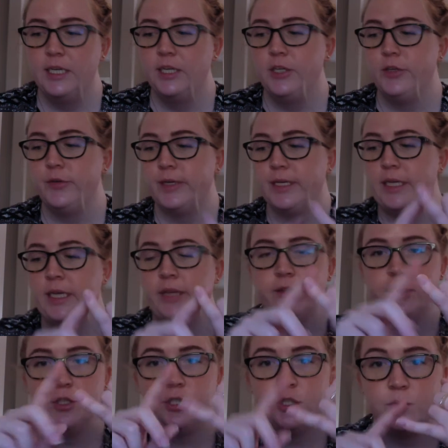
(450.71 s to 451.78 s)

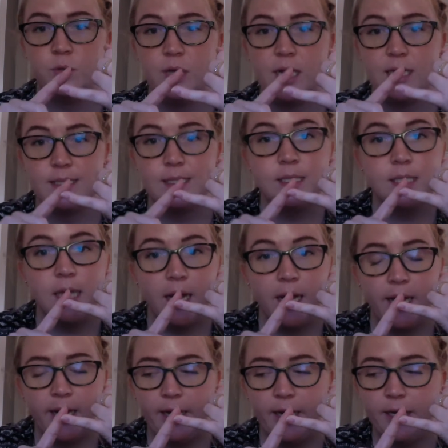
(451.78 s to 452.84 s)
either do a
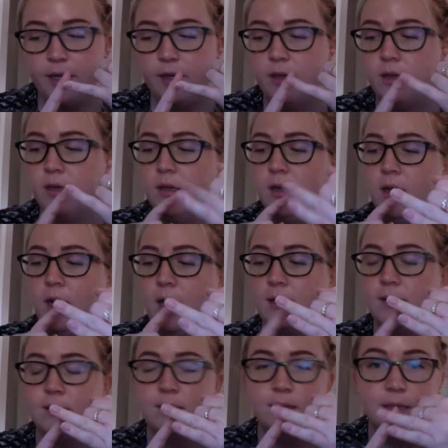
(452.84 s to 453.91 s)
sign,
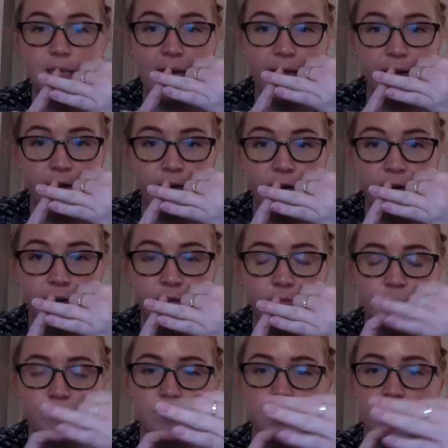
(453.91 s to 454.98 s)
a letter,
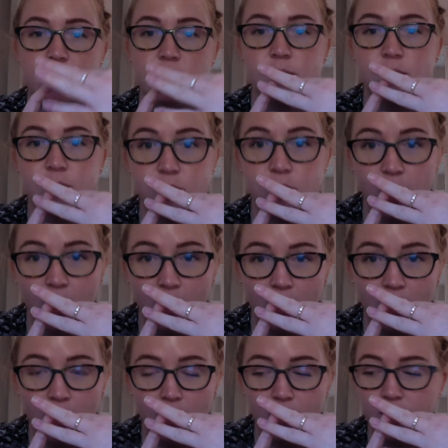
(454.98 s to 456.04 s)
a
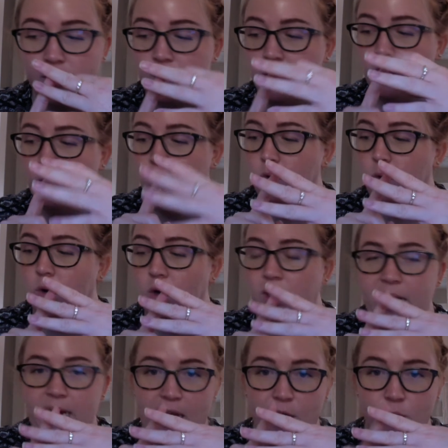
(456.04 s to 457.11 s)
song, or
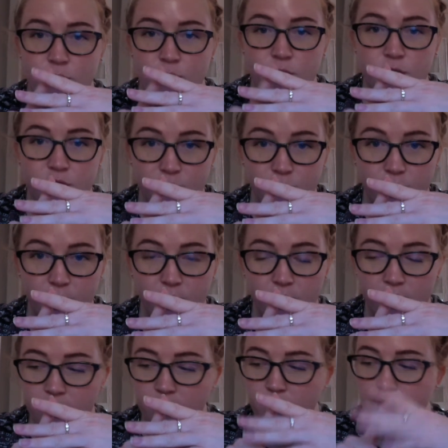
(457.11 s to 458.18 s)
a how-to
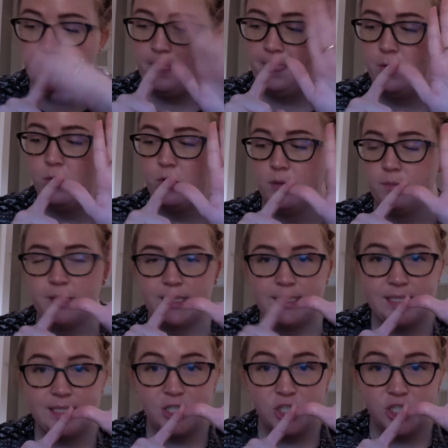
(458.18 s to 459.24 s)
book, or a
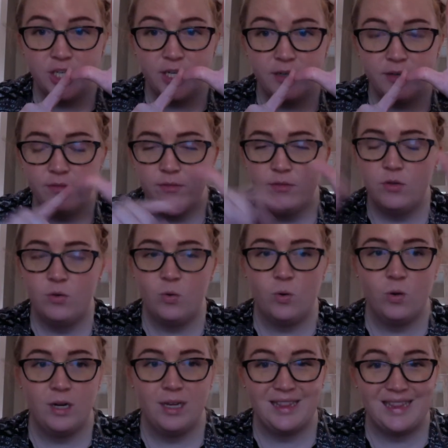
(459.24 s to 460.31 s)
petition,
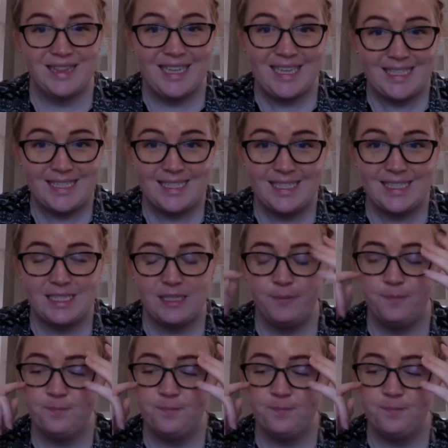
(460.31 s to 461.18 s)
or a list.